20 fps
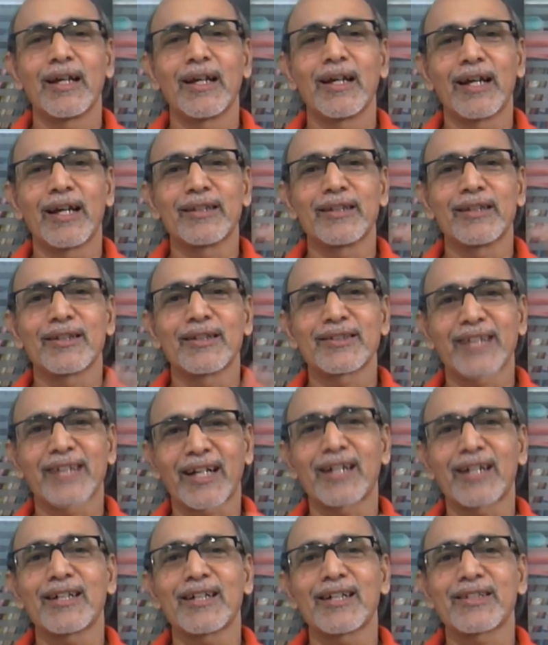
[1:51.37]
And the
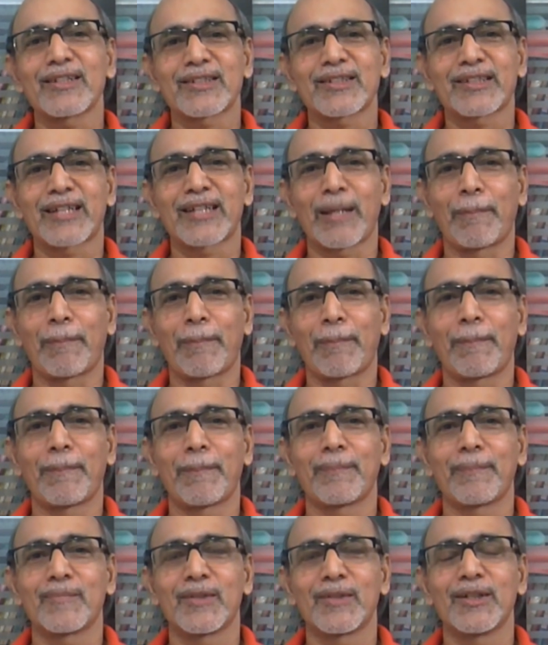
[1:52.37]
second step
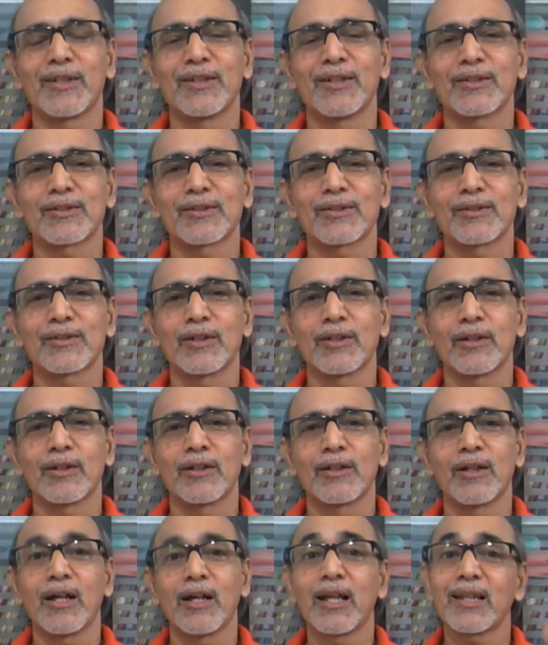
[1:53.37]
is
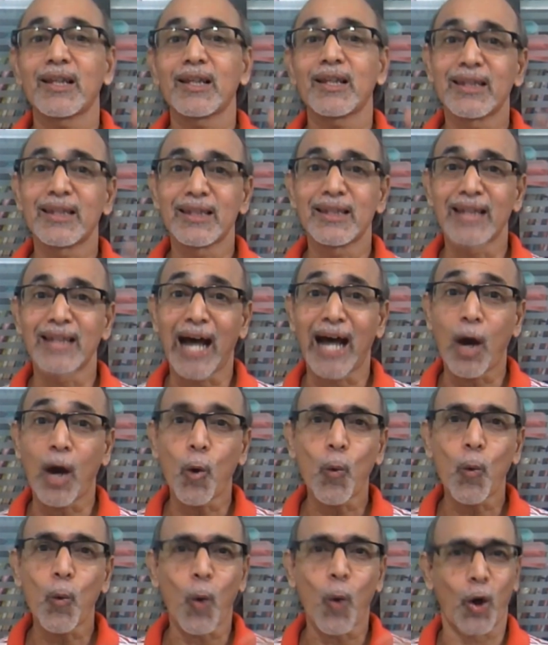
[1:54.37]
now
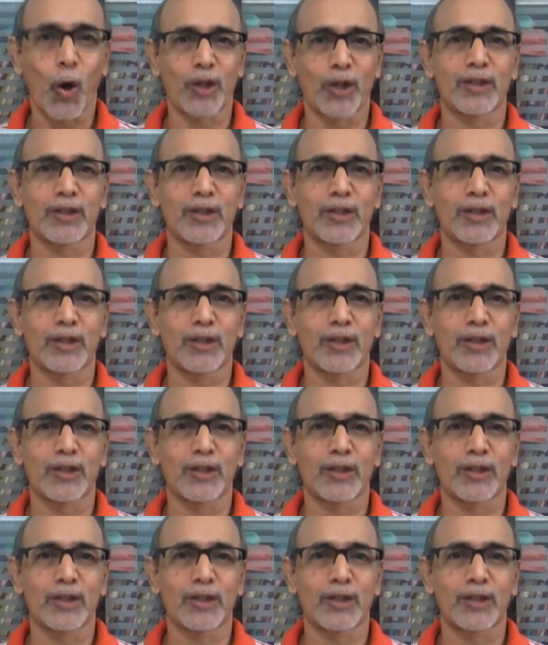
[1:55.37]
what?